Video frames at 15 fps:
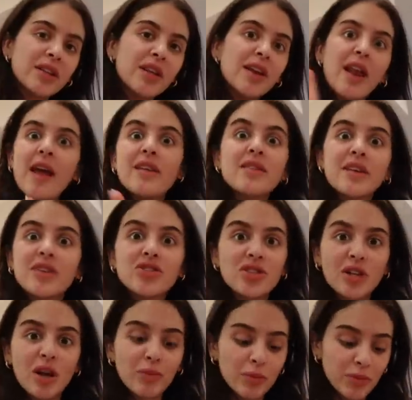the night that she
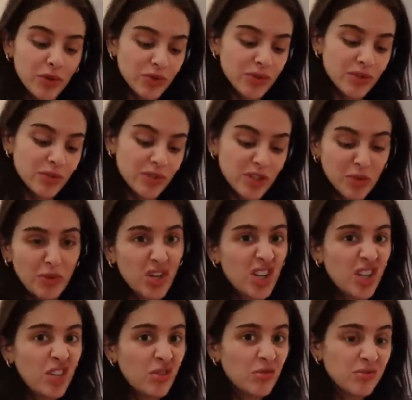got proposed to. Super
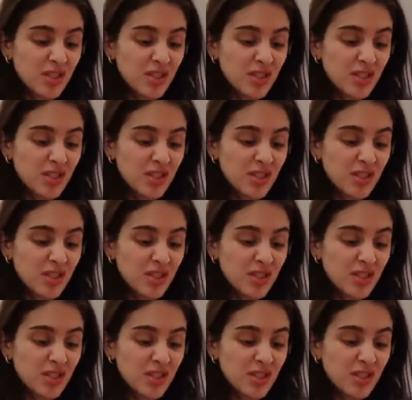cute.